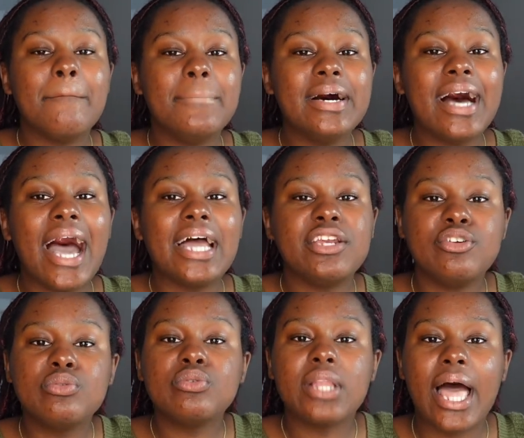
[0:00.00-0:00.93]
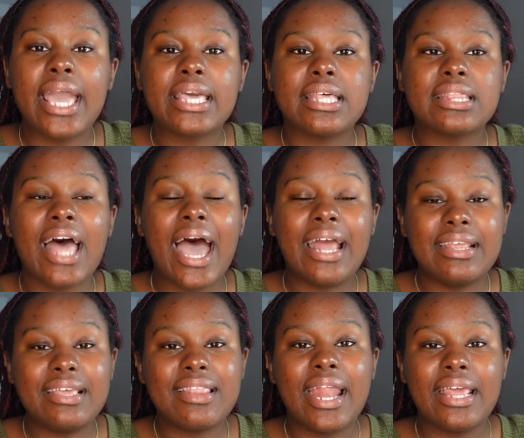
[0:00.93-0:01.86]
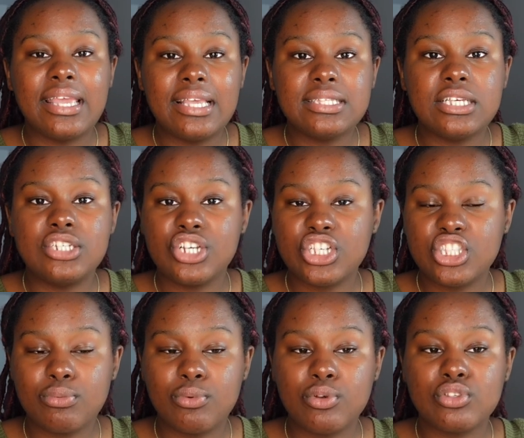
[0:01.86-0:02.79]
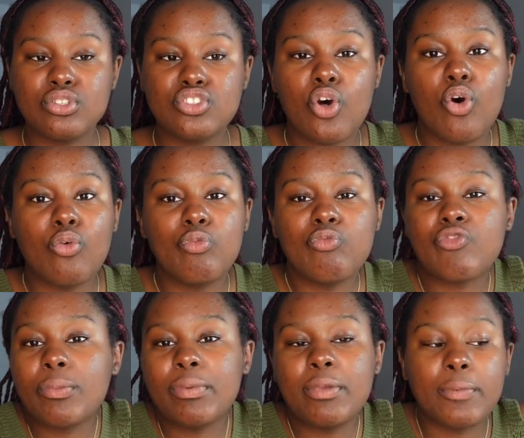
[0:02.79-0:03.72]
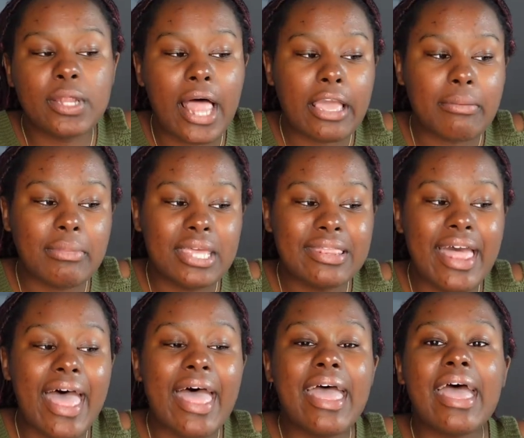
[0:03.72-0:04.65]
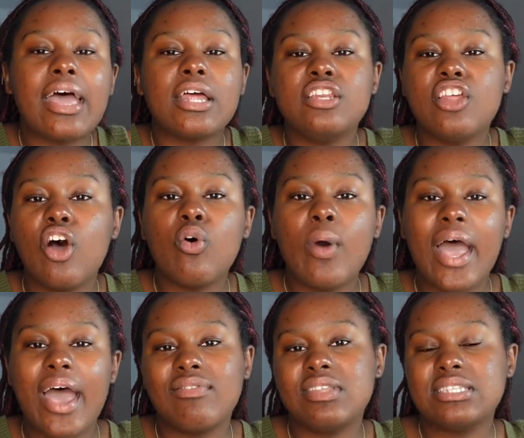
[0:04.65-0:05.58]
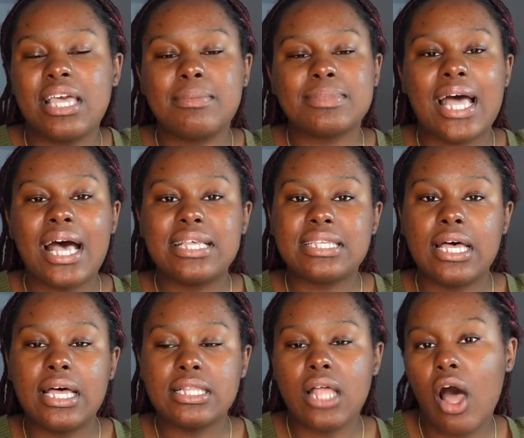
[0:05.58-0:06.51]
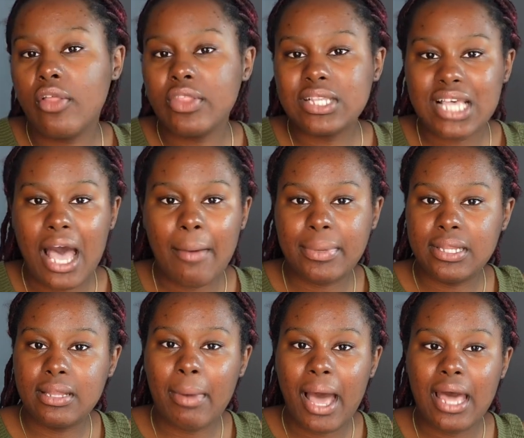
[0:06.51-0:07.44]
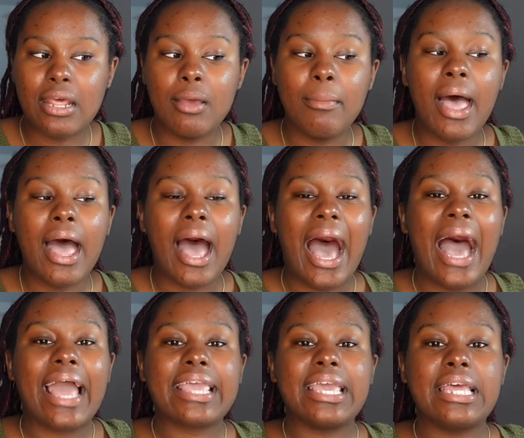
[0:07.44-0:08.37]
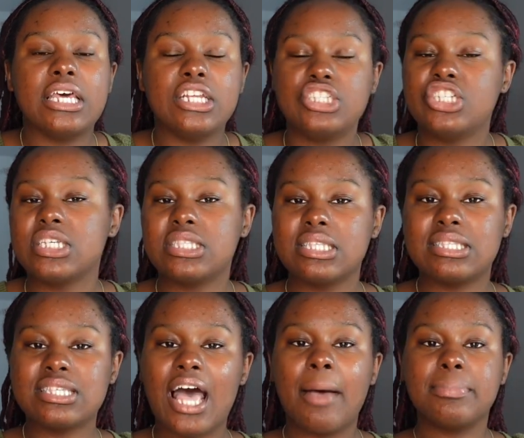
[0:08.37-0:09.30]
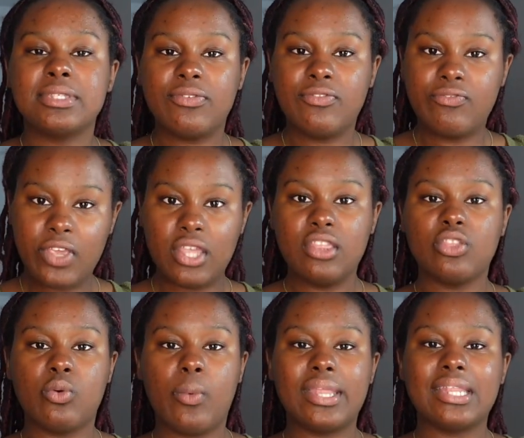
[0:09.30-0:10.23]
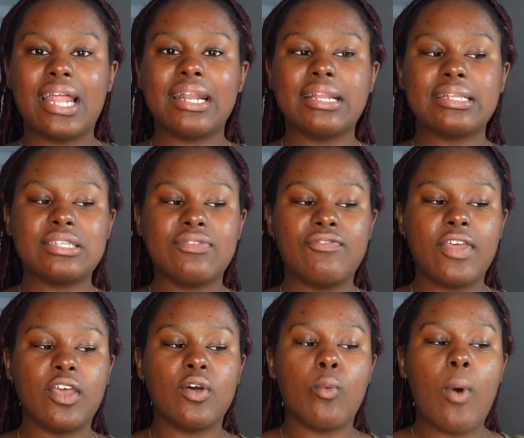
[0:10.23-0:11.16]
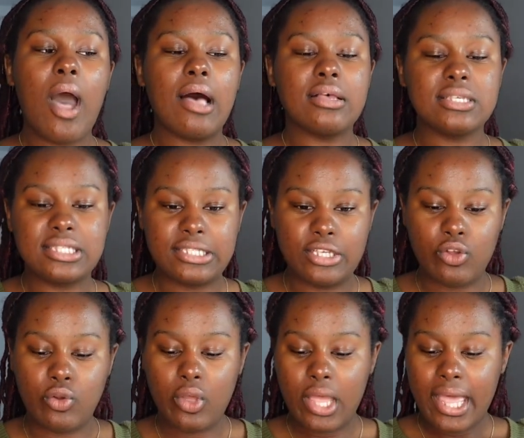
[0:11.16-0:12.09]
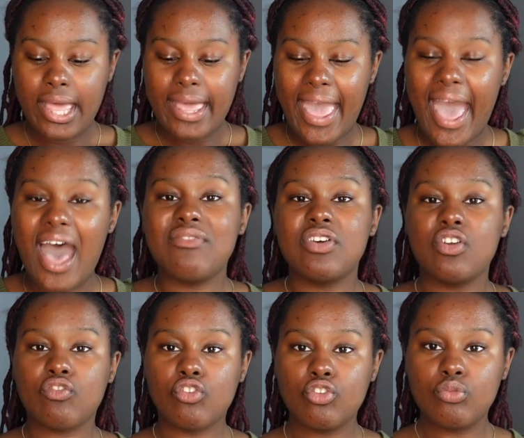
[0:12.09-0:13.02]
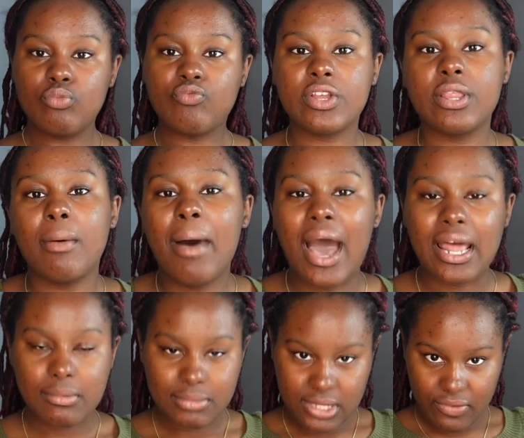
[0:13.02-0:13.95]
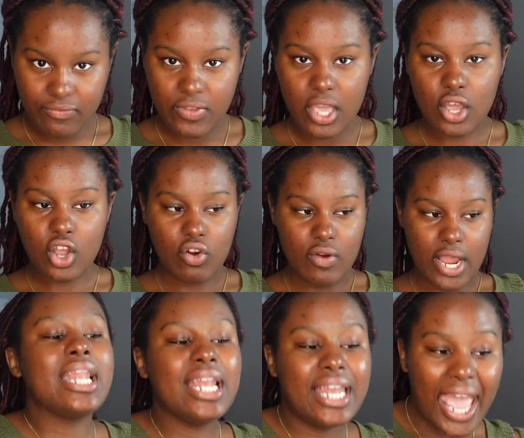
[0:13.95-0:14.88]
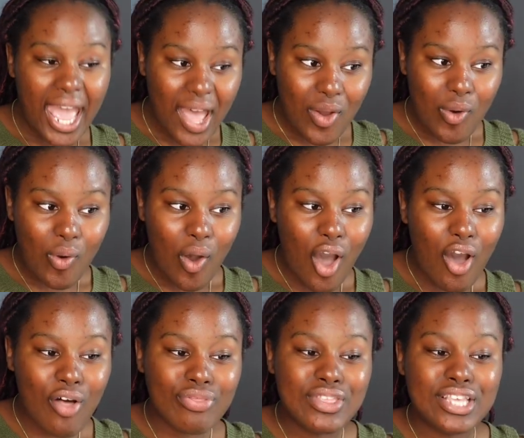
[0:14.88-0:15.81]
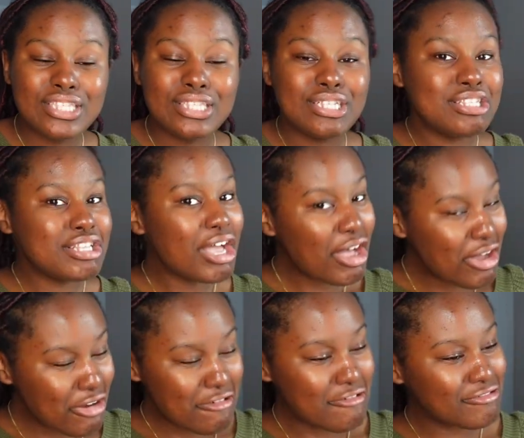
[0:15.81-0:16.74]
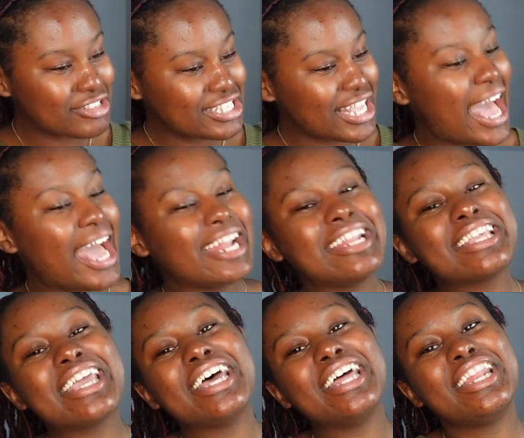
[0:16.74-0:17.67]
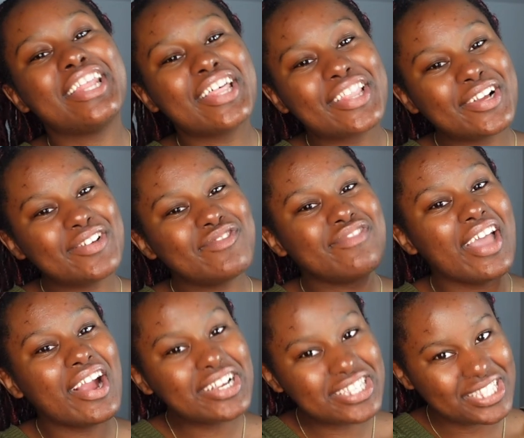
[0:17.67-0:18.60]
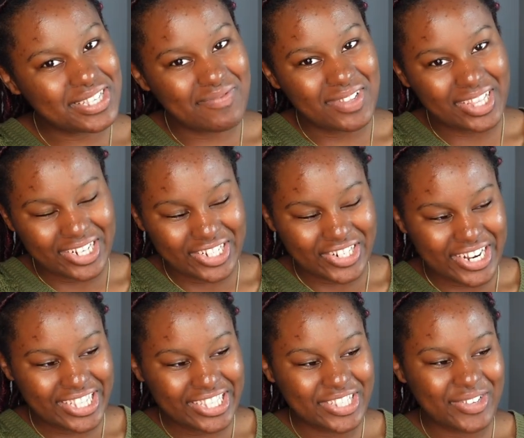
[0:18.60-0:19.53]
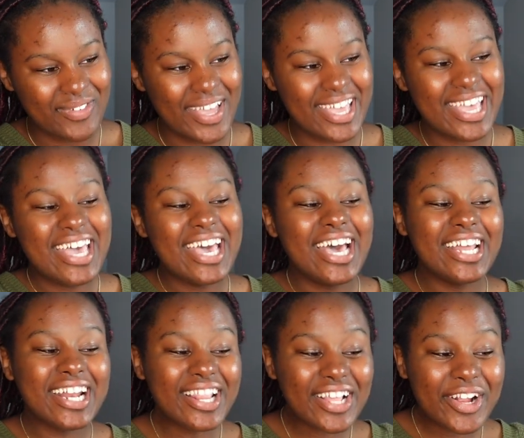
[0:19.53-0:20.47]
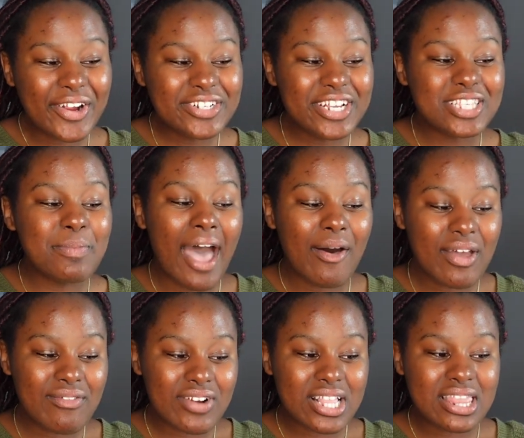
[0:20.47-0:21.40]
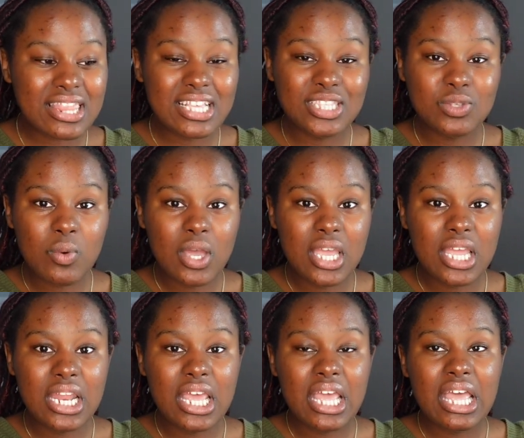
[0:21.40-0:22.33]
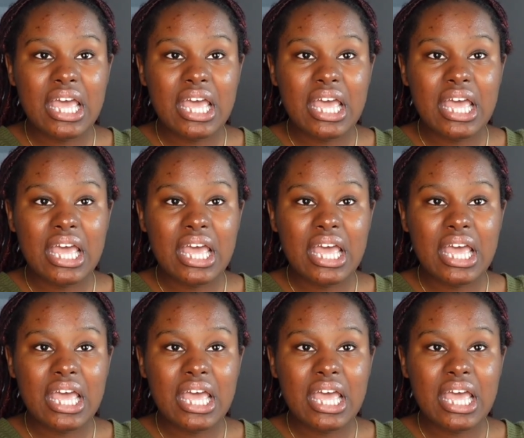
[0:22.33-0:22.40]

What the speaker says: But I do like the idea that it is adjustable. So for people like me that don't have the same size on the top and the bottom, I can adjust the top to fit the way that I need to fit while still having room for the bottom to fit correct. Now, on this note, I did get another very similar dress to it. Another green dress. However, this one